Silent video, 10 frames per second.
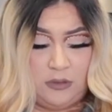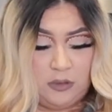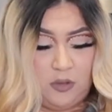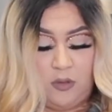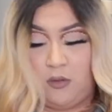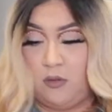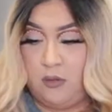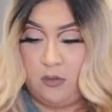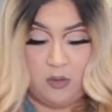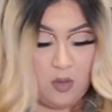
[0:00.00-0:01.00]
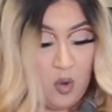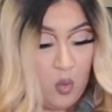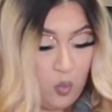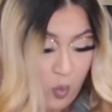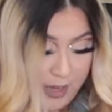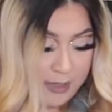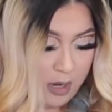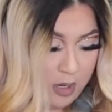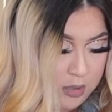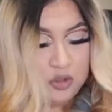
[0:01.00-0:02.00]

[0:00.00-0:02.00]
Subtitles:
so why not?